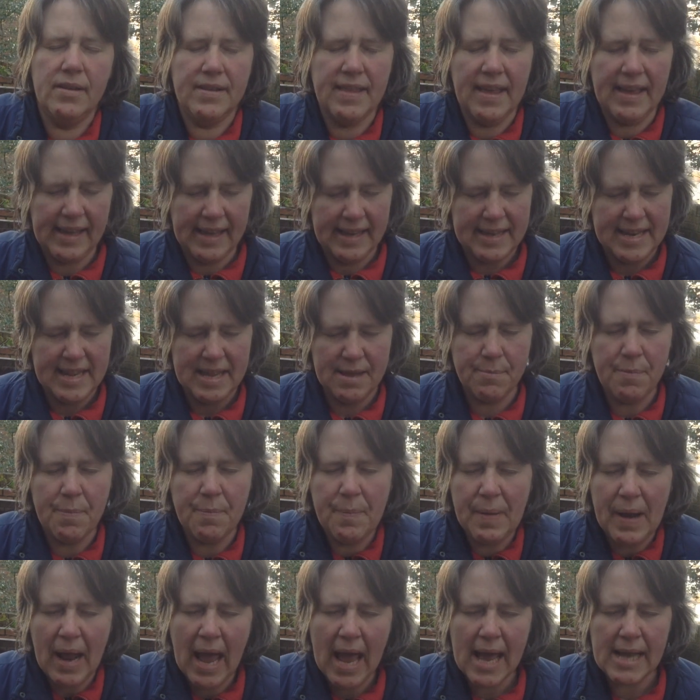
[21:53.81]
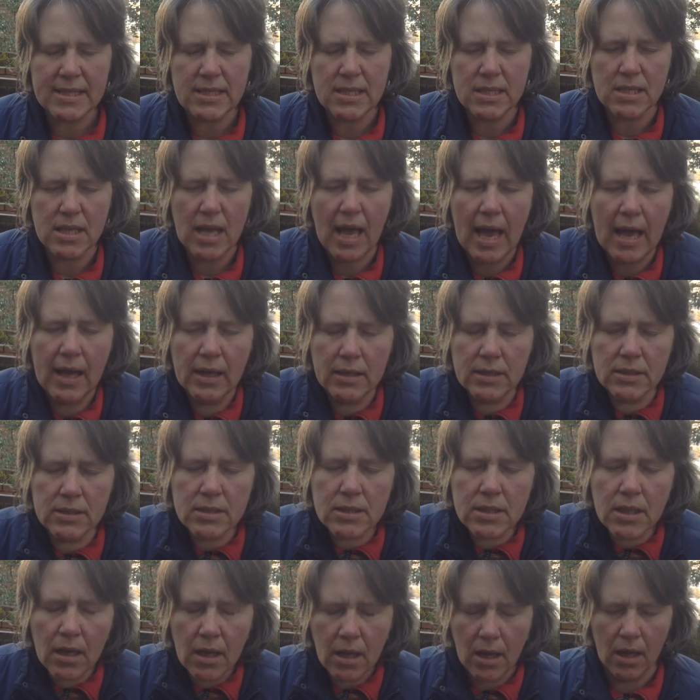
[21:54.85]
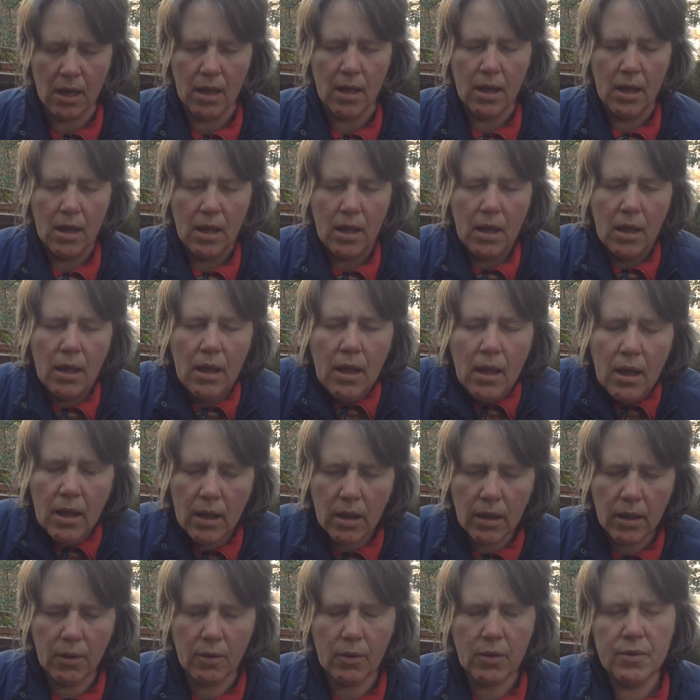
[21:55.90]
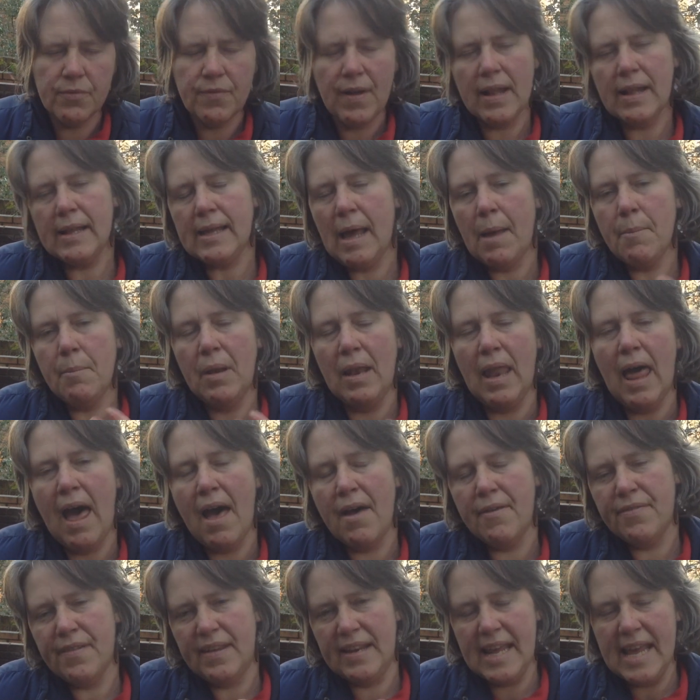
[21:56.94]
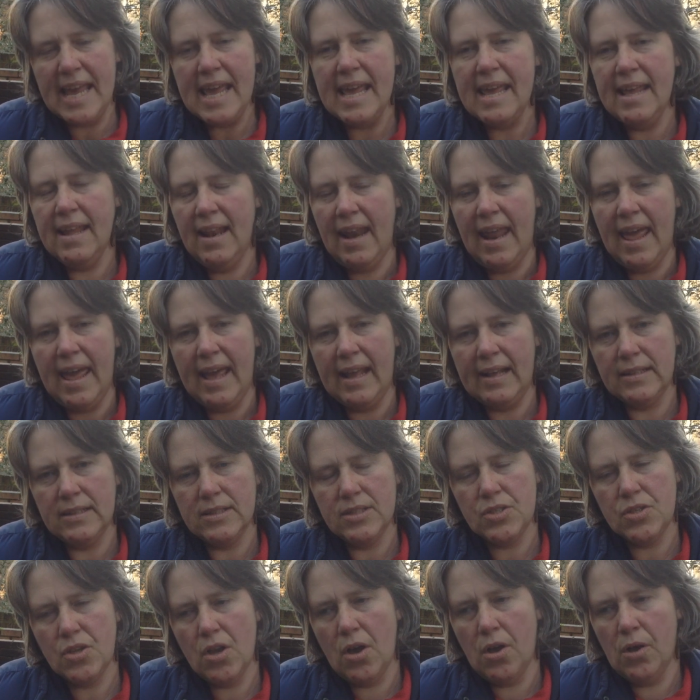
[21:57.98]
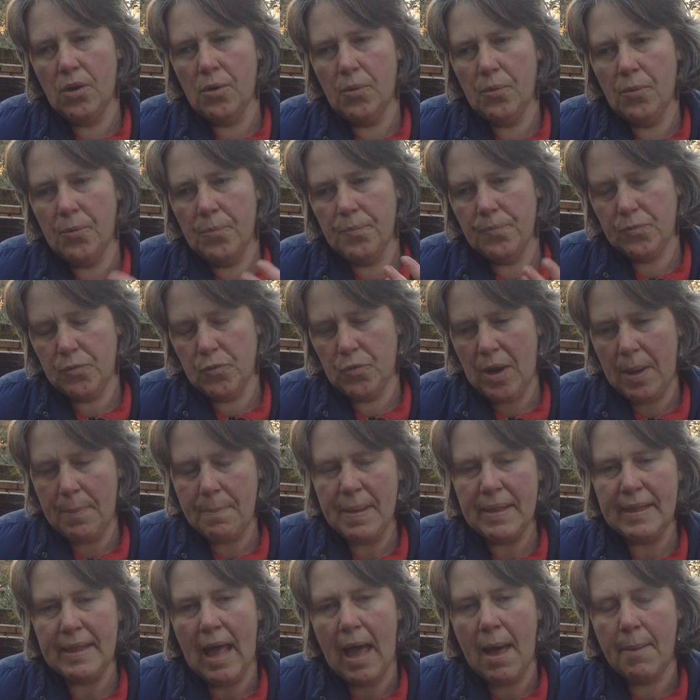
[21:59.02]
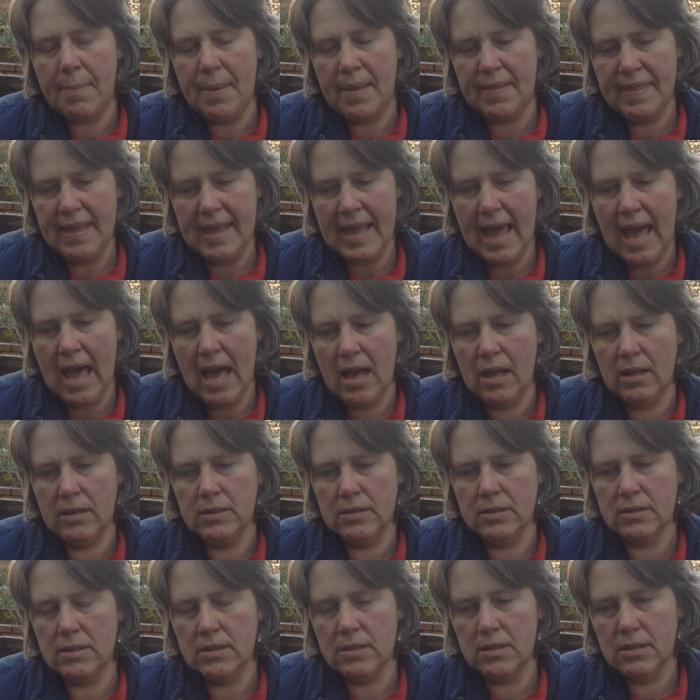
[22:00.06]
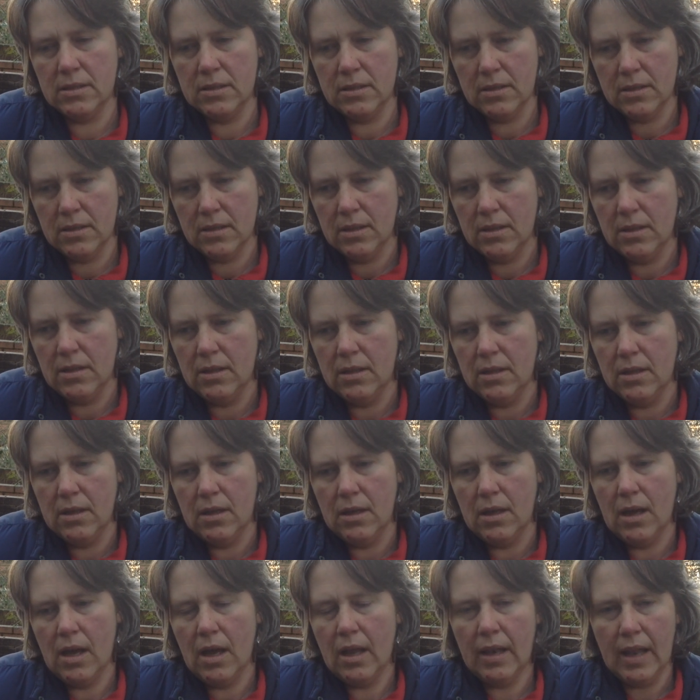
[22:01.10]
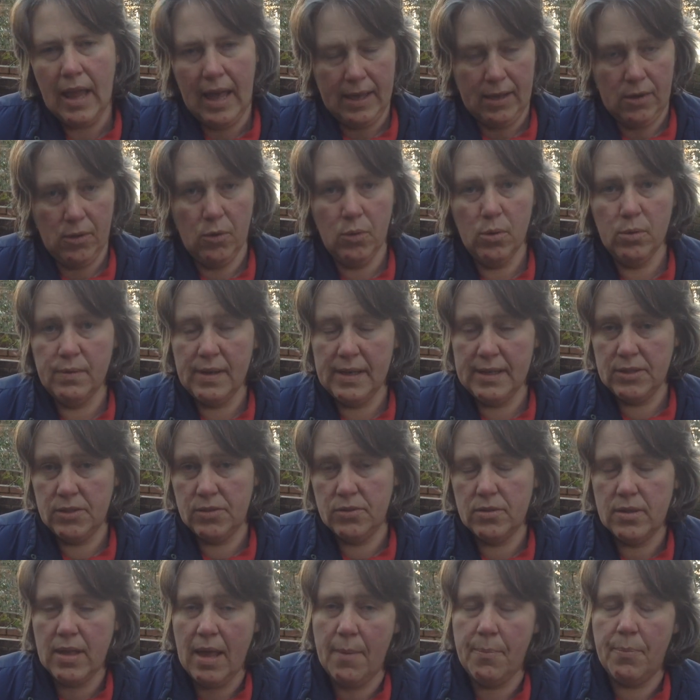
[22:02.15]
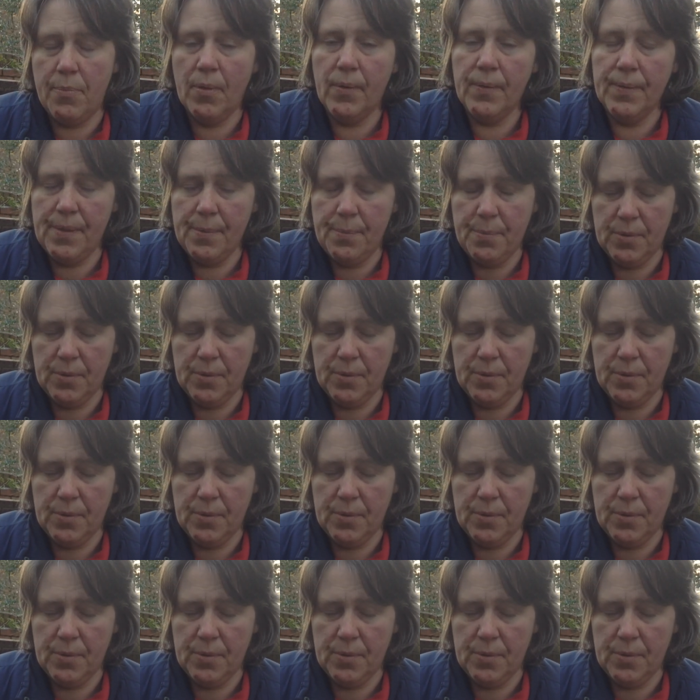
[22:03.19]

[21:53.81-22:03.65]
Take a deep breath, and you could welcome love and healing. So to wrap it up at the end, I like always to tap on the